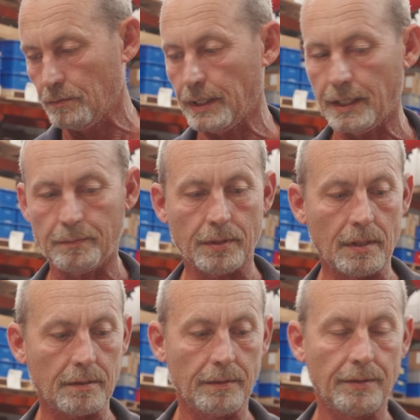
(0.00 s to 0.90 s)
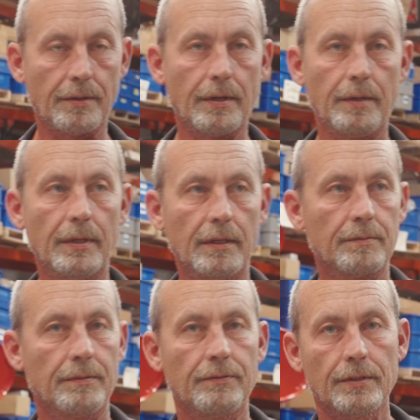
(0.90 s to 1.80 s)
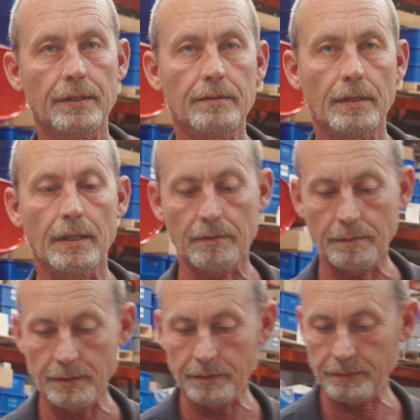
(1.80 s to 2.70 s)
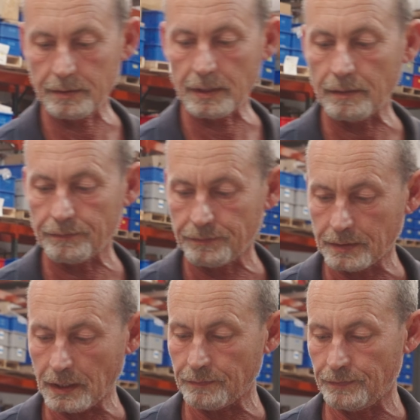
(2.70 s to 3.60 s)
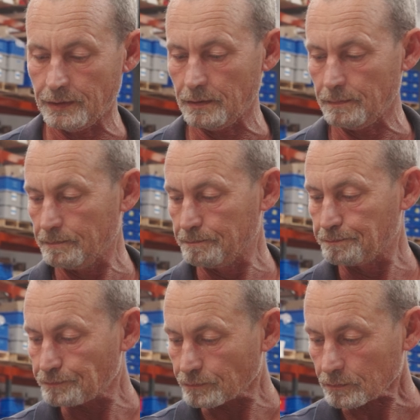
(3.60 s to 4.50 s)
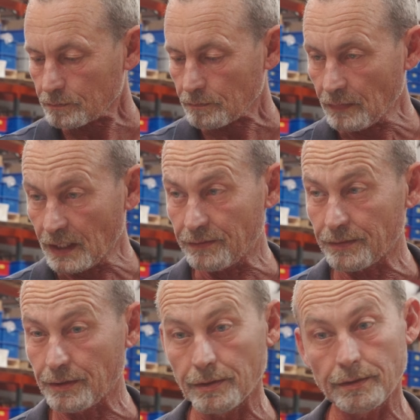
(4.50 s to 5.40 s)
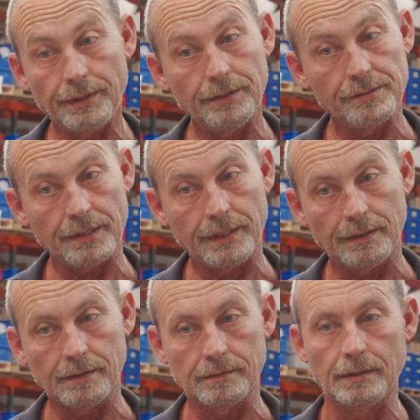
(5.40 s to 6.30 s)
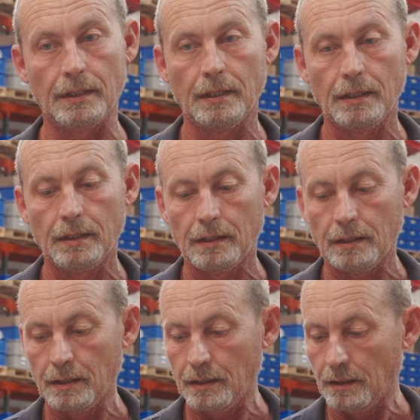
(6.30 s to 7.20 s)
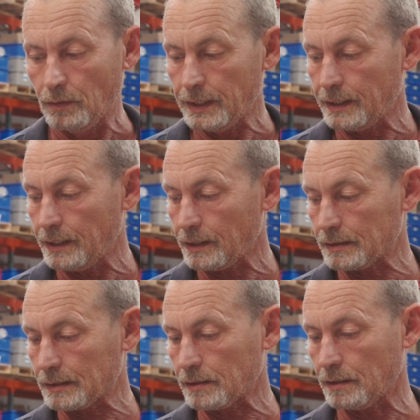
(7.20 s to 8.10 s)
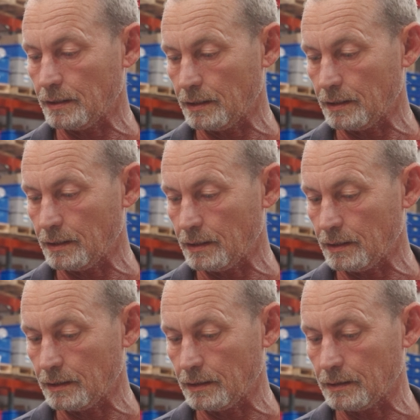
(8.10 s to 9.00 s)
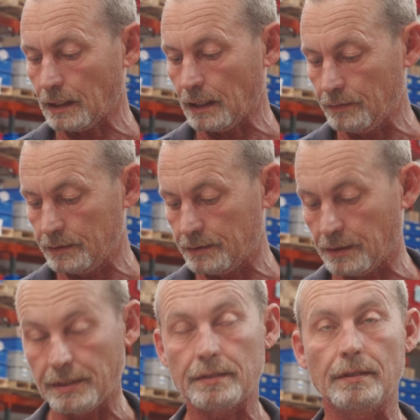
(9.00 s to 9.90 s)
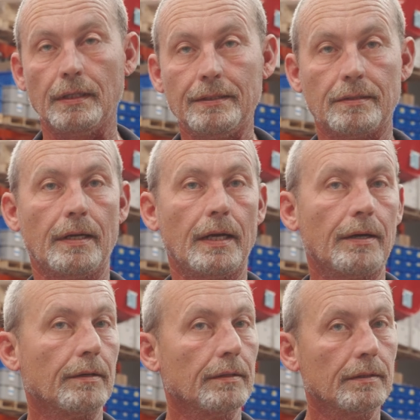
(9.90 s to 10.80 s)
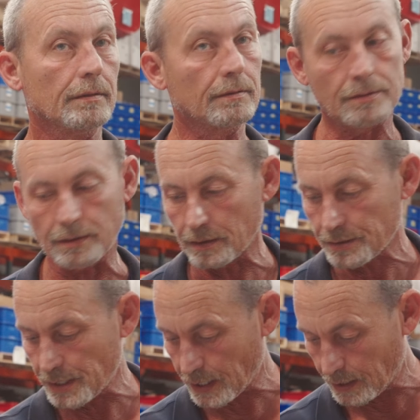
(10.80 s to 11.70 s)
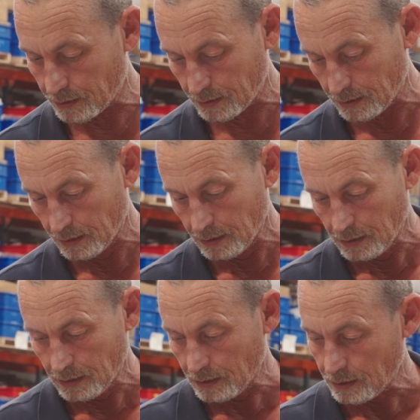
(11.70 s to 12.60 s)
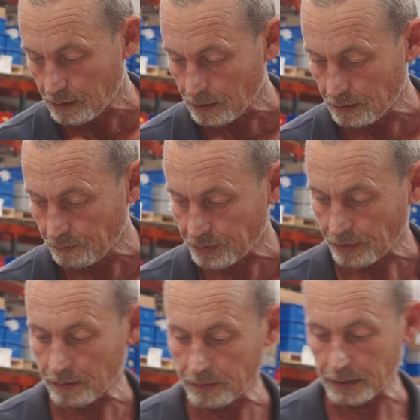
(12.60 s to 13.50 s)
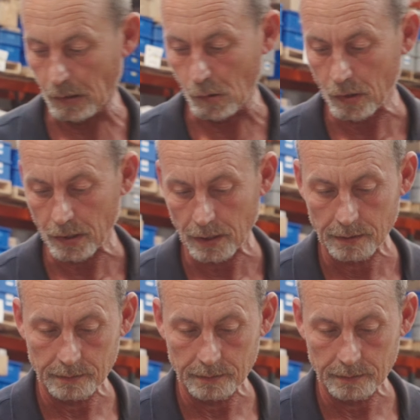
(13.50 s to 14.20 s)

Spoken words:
wait approximately 30 minutes before you try to remove the top film. If you're using Windex, I would suggest at least an hour, then start checking it and start with a corner.